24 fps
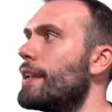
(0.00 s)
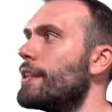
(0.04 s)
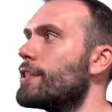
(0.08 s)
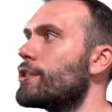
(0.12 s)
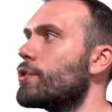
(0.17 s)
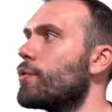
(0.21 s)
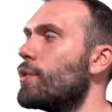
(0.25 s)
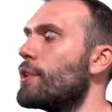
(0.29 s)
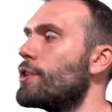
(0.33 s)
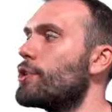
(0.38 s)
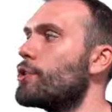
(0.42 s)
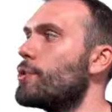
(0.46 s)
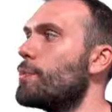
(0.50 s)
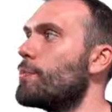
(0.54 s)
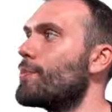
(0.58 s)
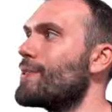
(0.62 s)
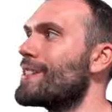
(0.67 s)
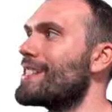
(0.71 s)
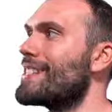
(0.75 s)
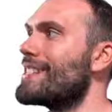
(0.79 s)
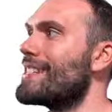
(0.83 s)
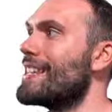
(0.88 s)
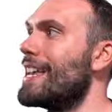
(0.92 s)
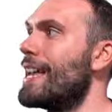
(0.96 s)
it's going to
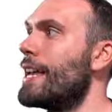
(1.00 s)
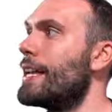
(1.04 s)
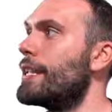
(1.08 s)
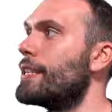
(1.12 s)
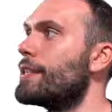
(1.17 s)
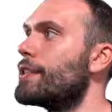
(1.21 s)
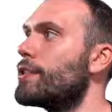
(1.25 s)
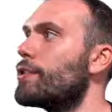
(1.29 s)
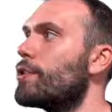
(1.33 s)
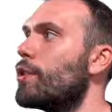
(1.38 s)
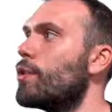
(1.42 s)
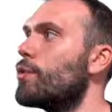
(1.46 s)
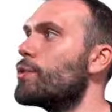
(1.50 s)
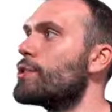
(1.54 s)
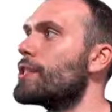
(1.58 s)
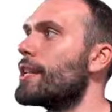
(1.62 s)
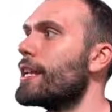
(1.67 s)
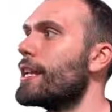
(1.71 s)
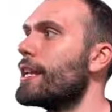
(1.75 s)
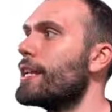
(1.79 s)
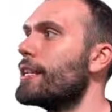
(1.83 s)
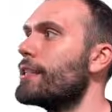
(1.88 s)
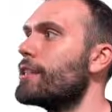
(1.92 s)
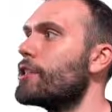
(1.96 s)
present those
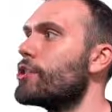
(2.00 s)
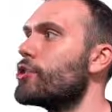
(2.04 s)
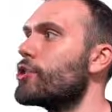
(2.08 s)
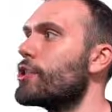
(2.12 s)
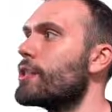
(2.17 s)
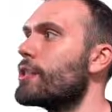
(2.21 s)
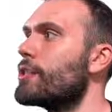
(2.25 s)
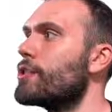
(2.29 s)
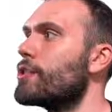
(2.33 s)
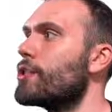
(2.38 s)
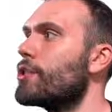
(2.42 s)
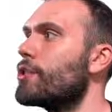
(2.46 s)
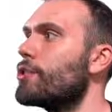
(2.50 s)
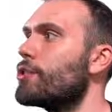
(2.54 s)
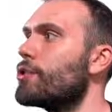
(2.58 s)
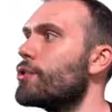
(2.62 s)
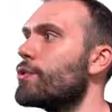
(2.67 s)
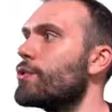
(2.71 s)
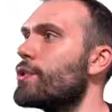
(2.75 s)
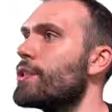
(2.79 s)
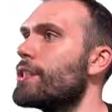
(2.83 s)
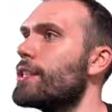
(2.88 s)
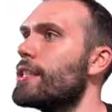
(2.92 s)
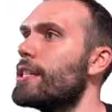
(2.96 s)
antigens
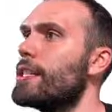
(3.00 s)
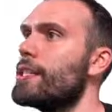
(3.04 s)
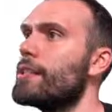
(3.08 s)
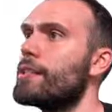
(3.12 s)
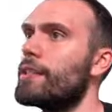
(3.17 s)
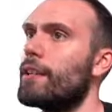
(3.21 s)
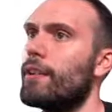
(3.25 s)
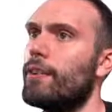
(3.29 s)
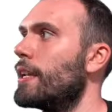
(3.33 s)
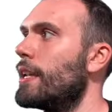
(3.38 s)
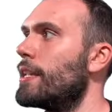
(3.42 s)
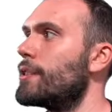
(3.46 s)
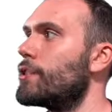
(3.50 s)
to the T cell.